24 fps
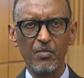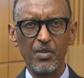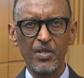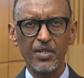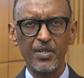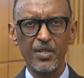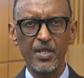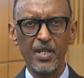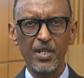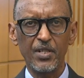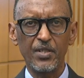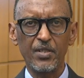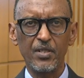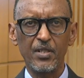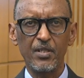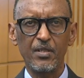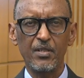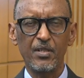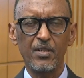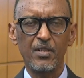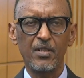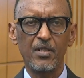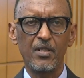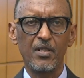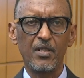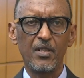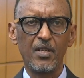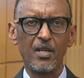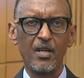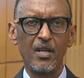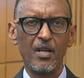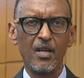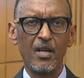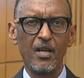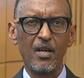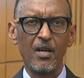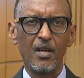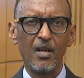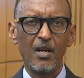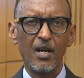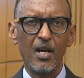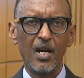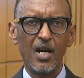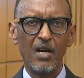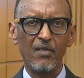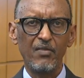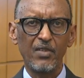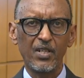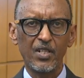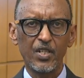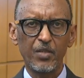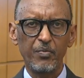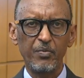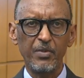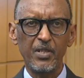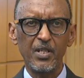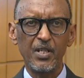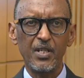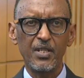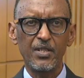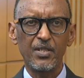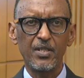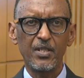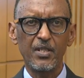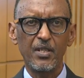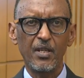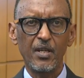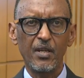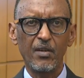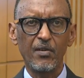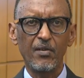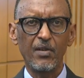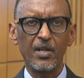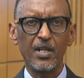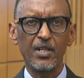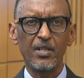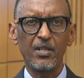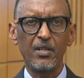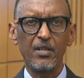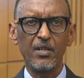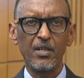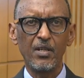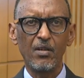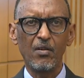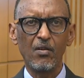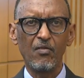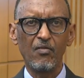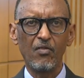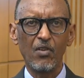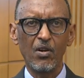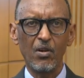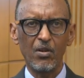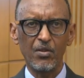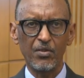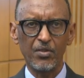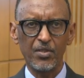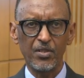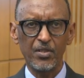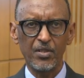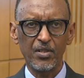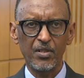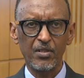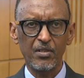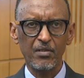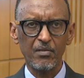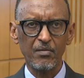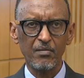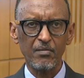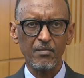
businesses have experienced a great deal of loss.